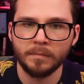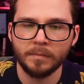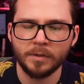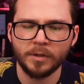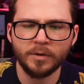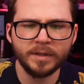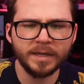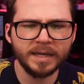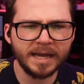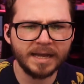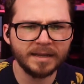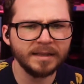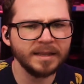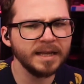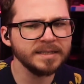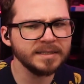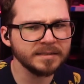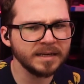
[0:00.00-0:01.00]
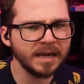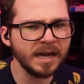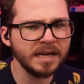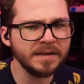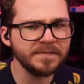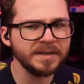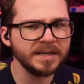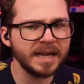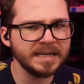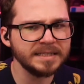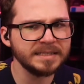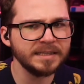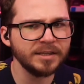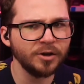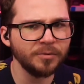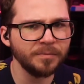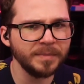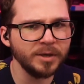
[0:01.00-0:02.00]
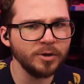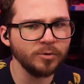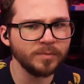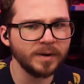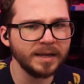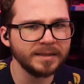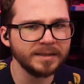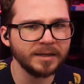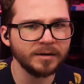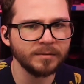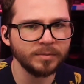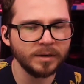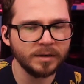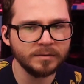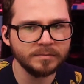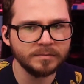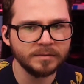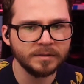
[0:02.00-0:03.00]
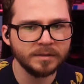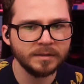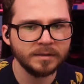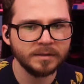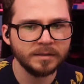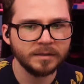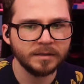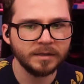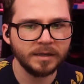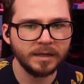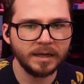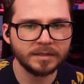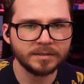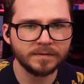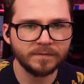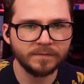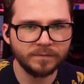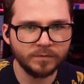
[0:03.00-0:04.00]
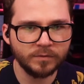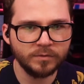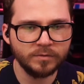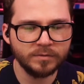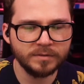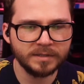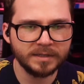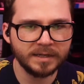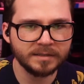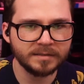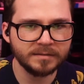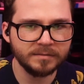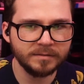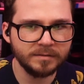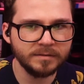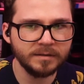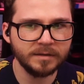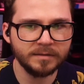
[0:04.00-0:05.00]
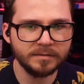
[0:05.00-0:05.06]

Oh, they got, that's kind of a nice little meal right there, bro. I got some fruits. I got some. Okay.